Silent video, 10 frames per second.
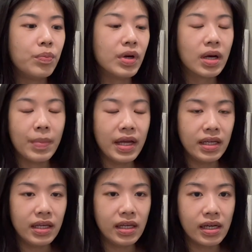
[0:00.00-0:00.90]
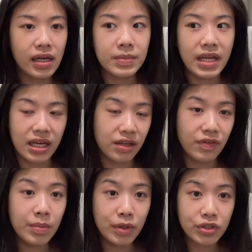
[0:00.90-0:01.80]
bring up any
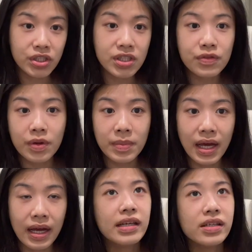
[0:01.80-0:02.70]
negative emotions from that.